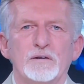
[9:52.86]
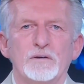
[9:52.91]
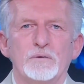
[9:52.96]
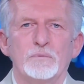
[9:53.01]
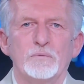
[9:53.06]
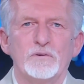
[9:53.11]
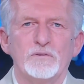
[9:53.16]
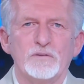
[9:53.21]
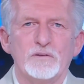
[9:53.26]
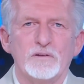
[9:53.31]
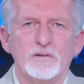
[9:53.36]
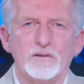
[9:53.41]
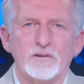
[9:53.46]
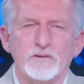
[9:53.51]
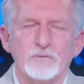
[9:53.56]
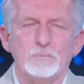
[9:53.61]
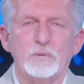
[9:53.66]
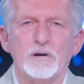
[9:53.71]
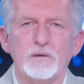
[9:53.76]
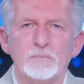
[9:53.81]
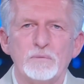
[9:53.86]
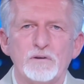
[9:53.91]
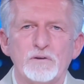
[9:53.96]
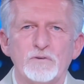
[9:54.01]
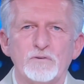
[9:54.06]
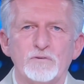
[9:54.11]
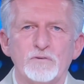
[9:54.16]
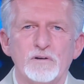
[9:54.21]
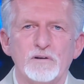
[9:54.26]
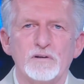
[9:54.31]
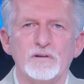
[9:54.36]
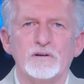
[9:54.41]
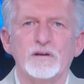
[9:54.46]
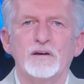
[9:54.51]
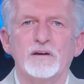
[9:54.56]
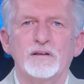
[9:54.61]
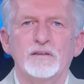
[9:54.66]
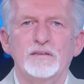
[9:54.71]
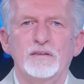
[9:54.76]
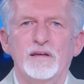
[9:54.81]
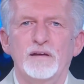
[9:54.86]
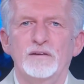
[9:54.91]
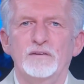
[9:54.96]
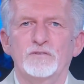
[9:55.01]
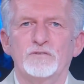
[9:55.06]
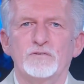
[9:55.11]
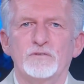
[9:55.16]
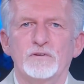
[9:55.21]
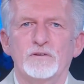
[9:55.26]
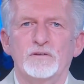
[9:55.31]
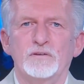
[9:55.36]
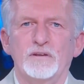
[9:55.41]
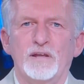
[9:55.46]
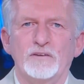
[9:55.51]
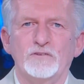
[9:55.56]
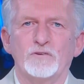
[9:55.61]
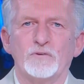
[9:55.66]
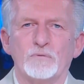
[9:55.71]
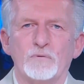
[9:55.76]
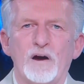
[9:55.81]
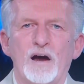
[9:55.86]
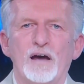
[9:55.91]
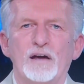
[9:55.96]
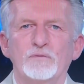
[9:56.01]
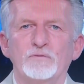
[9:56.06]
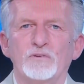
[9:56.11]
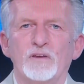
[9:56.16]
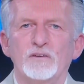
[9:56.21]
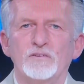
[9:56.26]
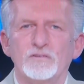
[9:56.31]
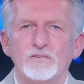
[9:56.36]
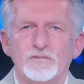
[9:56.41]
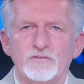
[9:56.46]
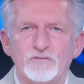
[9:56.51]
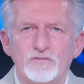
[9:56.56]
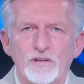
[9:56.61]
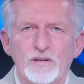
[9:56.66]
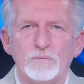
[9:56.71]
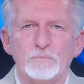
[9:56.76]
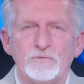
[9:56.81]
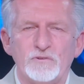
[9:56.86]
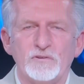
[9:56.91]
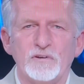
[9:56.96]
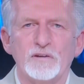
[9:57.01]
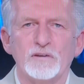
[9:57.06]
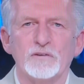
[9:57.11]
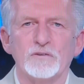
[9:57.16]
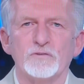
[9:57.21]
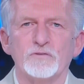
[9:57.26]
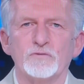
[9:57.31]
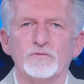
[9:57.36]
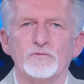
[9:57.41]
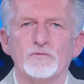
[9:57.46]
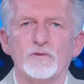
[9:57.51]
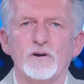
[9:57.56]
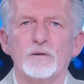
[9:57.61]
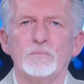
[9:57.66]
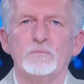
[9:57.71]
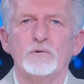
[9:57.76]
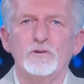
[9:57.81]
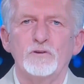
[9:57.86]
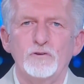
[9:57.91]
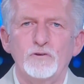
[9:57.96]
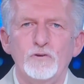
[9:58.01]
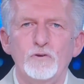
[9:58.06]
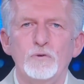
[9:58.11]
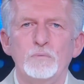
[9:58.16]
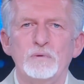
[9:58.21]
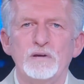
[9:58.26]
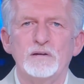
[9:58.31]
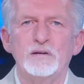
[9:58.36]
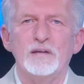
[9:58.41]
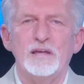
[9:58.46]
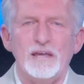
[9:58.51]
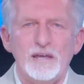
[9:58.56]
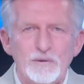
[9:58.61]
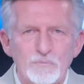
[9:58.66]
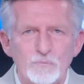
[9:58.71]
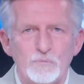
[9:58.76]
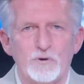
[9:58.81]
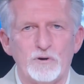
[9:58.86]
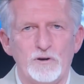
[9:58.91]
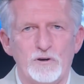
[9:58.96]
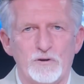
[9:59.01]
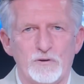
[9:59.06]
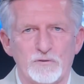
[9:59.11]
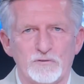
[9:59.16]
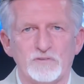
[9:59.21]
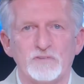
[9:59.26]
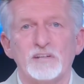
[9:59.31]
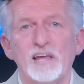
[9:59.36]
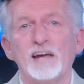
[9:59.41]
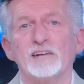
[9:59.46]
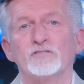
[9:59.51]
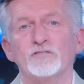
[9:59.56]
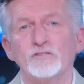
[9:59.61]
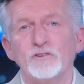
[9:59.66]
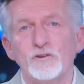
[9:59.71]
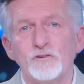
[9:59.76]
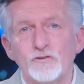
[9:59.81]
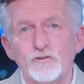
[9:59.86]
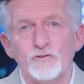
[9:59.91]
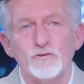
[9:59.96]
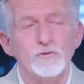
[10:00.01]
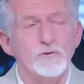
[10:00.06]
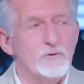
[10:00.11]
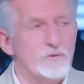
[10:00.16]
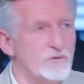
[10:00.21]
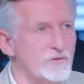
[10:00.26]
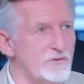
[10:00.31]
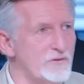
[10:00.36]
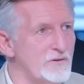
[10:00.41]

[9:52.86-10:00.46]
with an experimental drug that derives stem cells from human embryos. That's the truth.